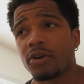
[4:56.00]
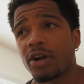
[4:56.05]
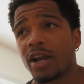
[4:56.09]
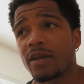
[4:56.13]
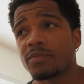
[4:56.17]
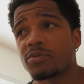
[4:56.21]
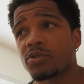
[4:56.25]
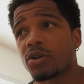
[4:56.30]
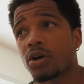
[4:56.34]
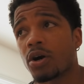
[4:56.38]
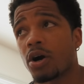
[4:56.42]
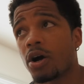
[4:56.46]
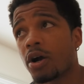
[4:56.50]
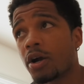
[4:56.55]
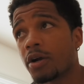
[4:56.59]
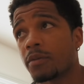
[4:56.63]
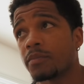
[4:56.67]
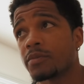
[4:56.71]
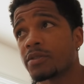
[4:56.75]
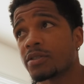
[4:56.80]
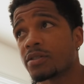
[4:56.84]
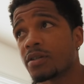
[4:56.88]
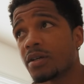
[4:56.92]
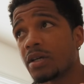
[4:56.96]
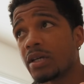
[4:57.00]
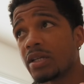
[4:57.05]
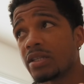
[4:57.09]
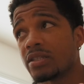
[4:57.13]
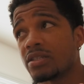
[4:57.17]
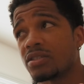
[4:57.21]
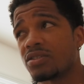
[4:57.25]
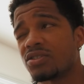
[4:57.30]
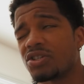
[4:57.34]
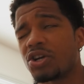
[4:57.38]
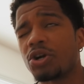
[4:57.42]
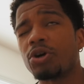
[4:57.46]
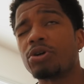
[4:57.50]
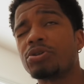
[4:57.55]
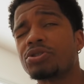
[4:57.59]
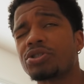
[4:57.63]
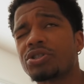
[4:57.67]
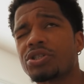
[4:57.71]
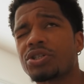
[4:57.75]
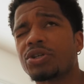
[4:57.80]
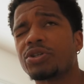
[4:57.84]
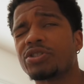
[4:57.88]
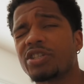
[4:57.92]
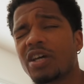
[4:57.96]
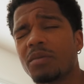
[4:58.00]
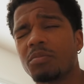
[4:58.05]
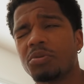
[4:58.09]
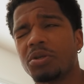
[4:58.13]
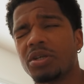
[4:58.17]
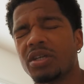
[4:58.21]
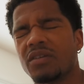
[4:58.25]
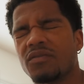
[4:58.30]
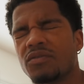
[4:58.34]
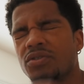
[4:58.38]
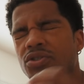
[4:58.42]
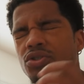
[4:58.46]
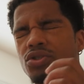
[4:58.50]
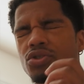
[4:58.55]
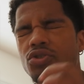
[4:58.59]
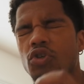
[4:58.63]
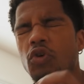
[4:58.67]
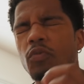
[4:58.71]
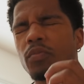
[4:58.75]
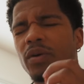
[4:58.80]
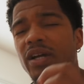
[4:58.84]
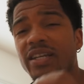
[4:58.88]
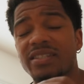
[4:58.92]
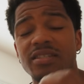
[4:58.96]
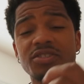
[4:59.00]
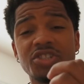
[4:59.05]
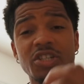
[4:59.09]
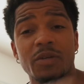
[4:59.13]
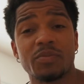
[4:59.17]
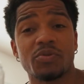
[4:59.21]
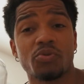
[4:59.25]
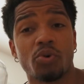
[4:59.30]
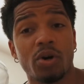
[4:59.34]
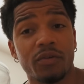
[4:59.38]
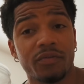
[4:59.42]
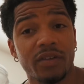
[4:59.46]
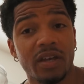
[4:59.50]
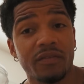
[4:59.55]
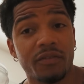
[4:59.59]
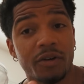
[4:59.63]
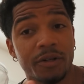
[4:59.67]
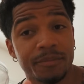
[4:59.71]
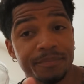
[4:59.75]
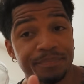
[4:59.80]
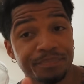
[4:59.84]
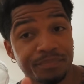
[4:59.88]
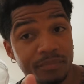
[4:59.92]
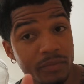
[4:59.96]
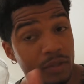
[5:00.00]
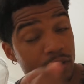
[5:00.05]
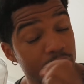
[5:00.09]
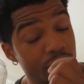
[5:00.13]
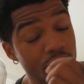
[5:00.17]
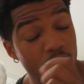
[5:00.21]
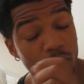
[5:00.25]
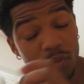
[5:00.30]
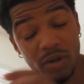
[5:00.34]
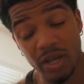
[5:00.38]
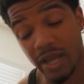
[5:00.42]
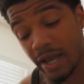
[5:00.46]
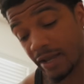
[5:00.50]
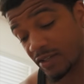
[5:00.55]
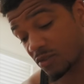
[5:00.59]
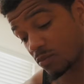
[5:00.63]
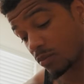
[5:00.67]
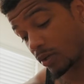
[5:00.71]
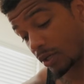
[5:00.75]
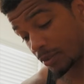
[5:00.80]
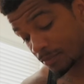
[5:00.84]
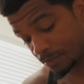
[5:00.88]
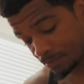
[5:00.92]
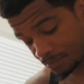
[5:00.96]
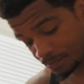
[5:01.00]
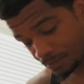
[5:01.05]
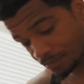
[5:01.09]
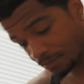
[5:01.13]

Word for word: grams of carbs, and zero sugars, I believe. Super, it's a Chips Ahoy flavor. Super gas, but